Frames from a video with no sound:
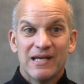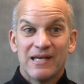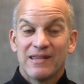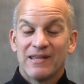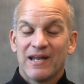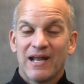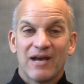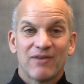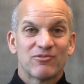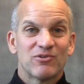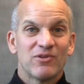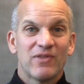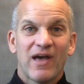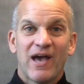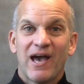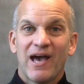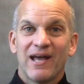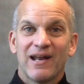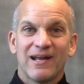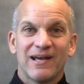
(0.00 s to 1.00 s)
Then after
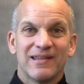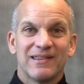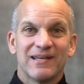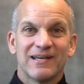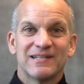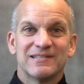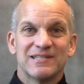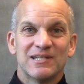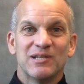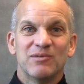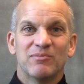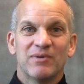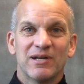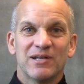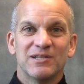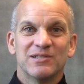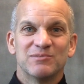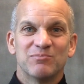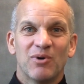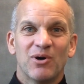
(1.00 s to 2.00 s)
that, I think it's
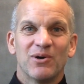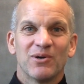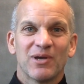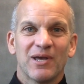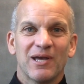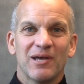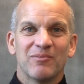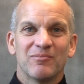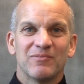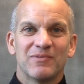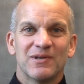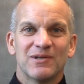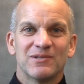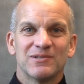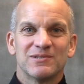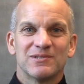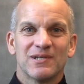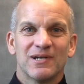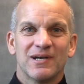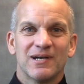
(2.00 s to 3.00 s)
anybody's ball game.
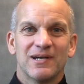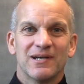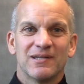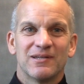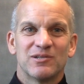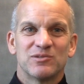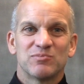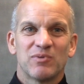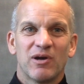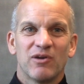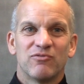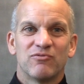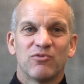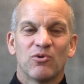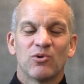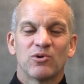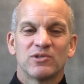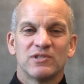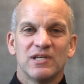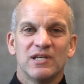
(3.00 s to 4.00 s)
There's probably
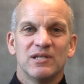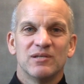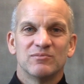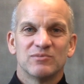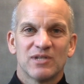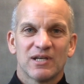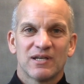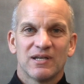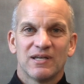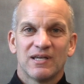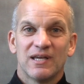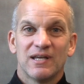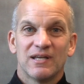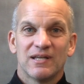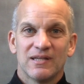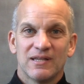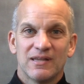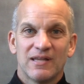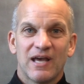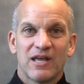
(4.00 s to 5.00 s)
four teams that could
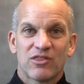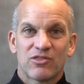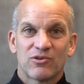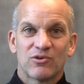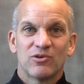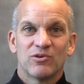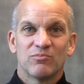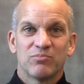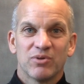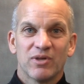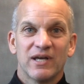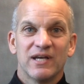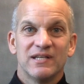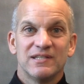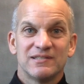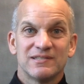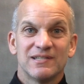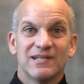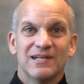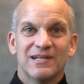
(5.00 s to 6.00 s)
get in that third
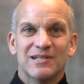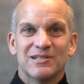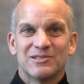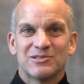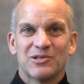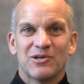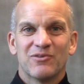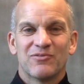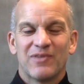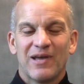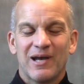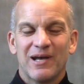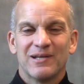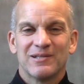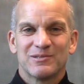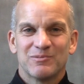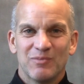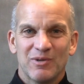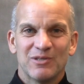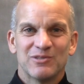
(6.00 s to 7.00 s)
place. So if
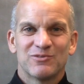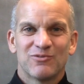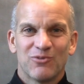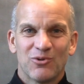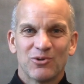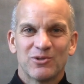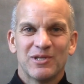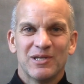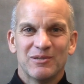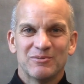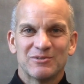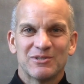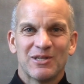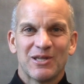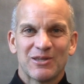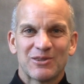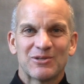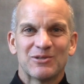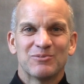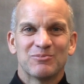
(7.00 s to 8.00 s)
that means four teams in
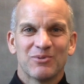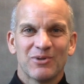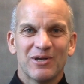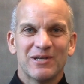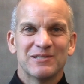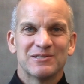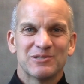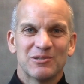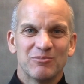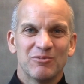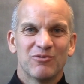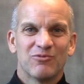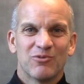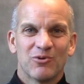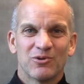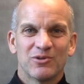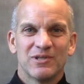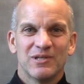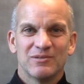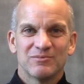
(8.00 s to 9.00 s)
that third place, there'll be
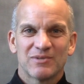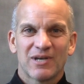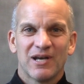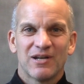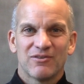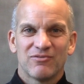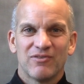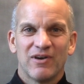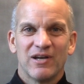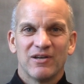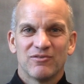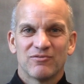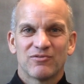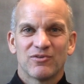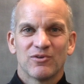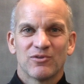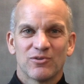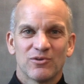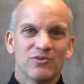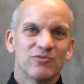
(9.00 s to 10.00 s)
four teams kind of fighting
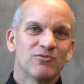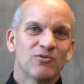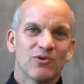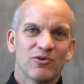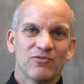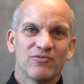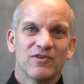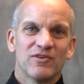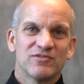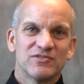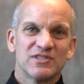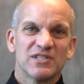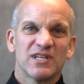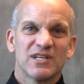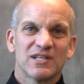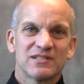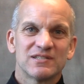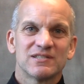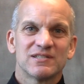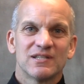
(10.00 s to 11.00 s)
for third, fourth, fifth,
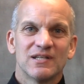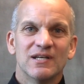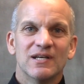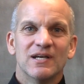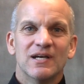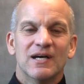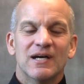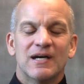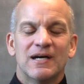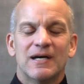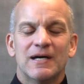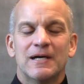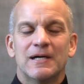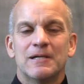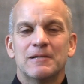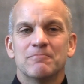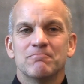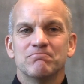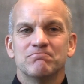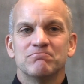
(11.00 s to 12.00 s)
sixth.
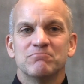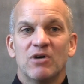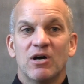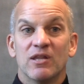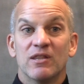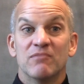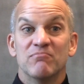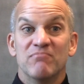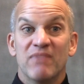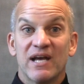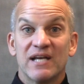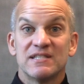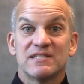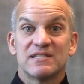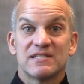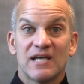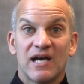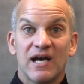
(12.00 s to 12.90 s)
On the men's side.